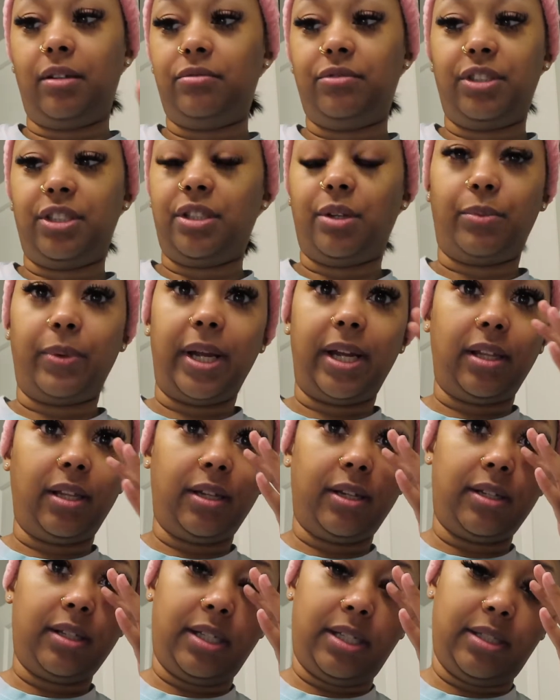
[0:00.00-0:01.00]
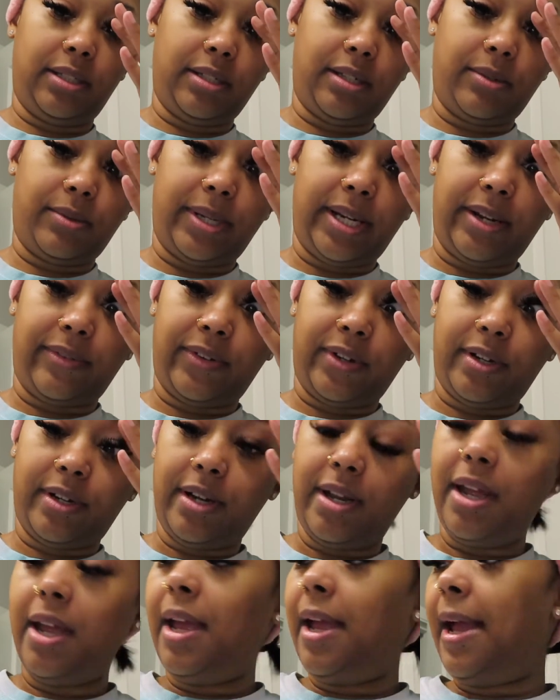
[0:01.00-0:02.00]
just a regular cleanser or whatever.
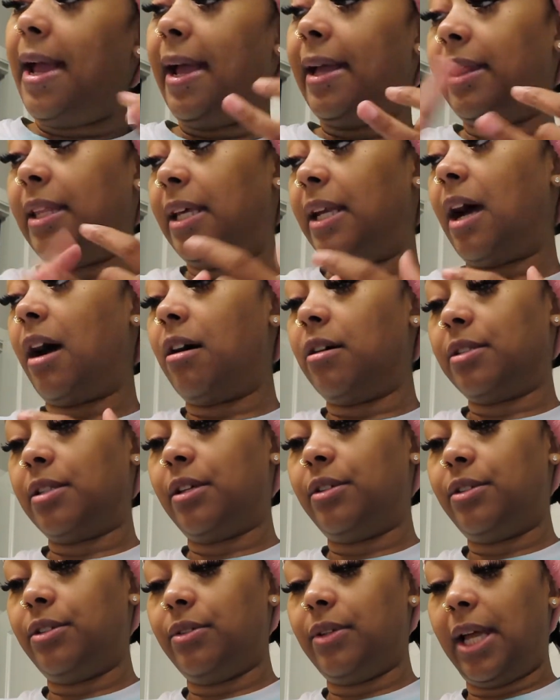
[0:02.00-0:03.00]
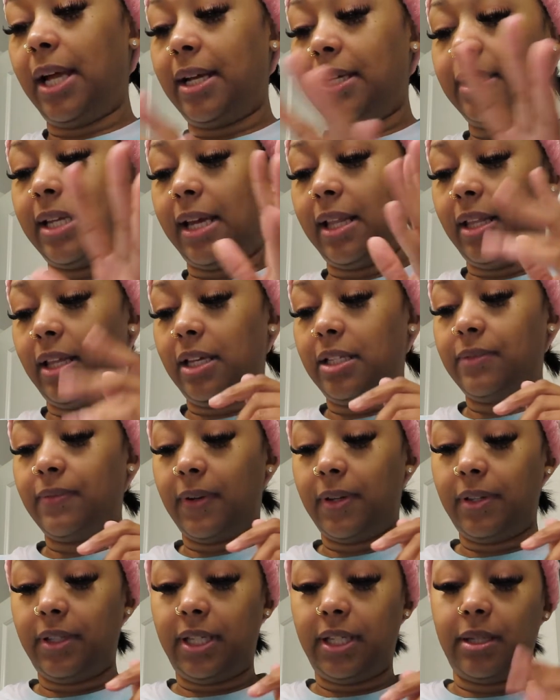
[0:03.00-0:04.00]
And then I also do like a daily
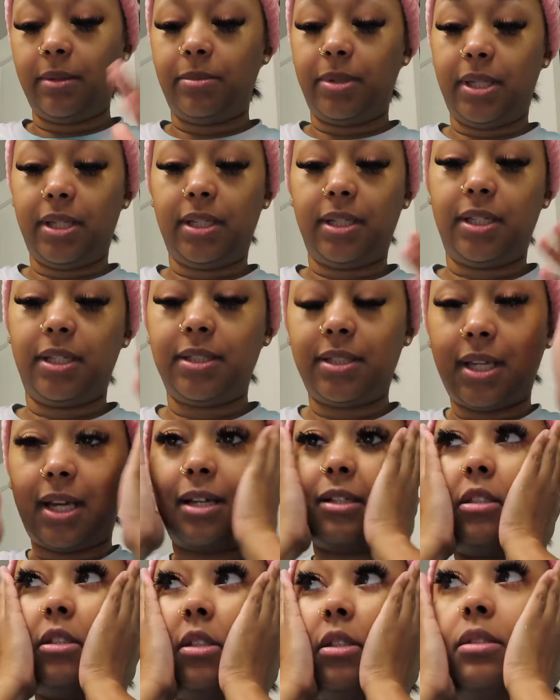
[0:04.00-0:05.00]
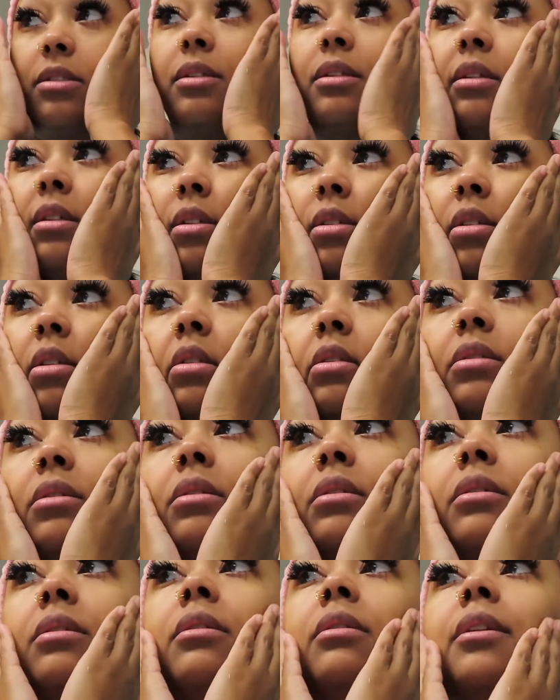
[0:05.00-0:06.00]
exfoliant because I just
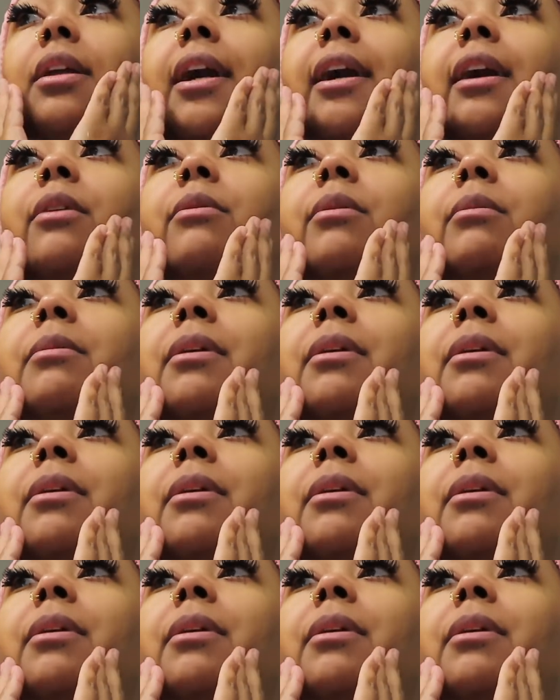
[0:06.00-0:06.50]
like when